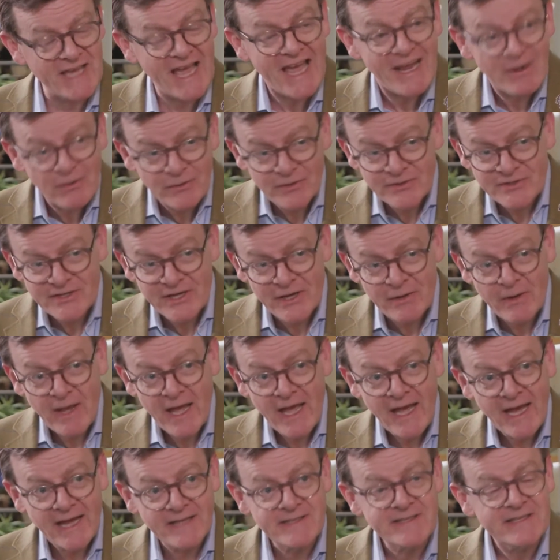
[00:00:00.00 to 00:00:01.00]
and also
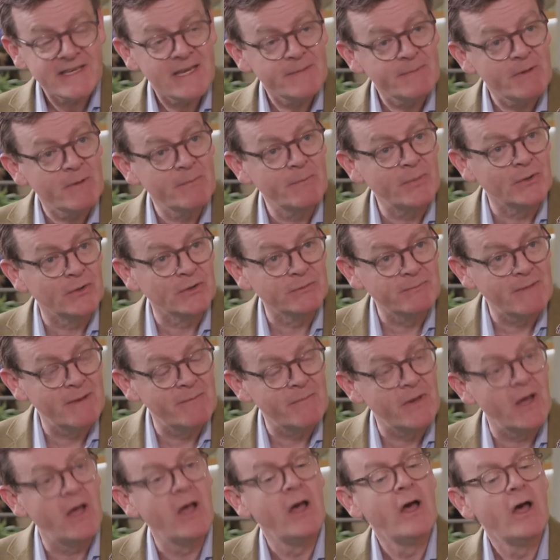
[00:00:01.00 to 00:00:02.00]
a TIP board member.